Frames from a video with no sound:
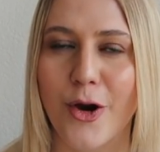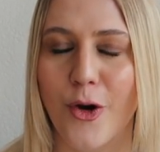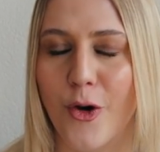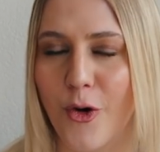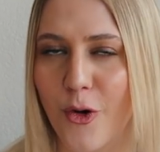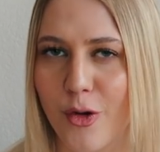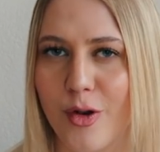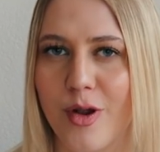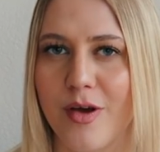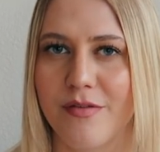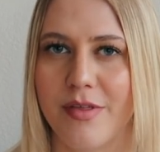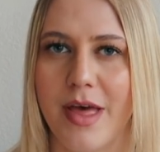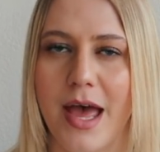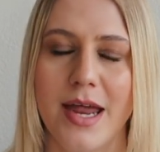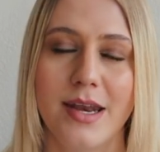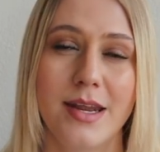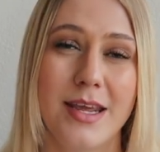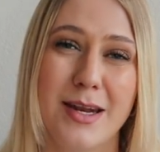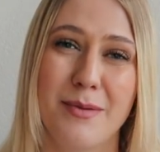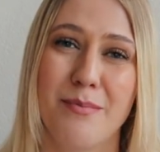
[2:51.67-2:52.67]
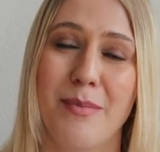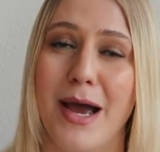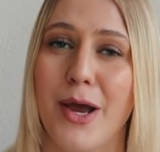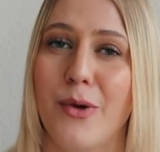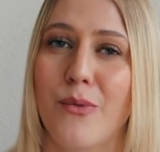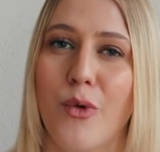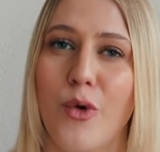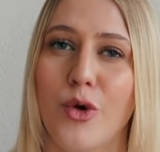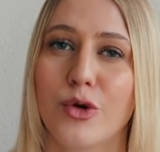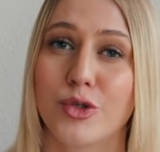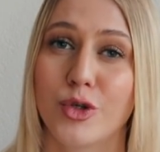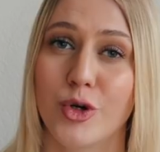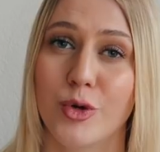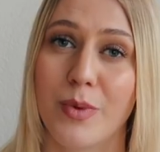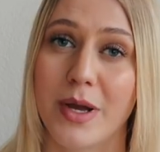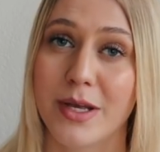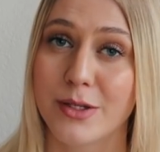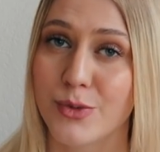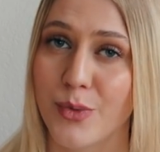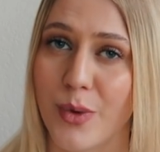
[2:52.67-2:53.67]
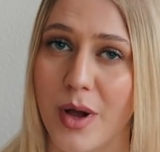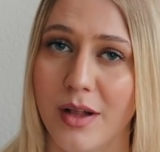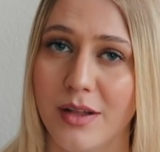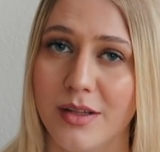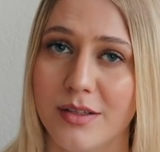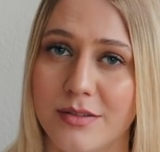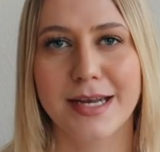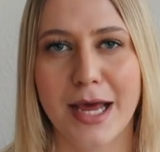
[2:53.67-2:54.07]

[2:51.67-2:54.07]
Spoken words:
all of that in my wardrobe as well.